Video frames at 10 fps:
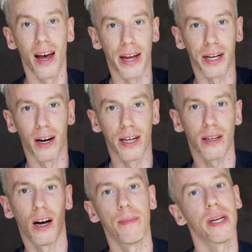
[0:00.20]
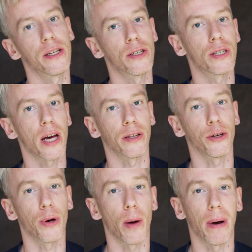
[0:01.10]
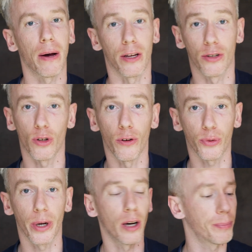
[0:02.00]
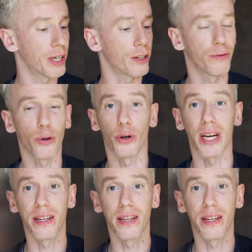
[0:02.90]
Hey guys, I'm here to tell you about a software update for your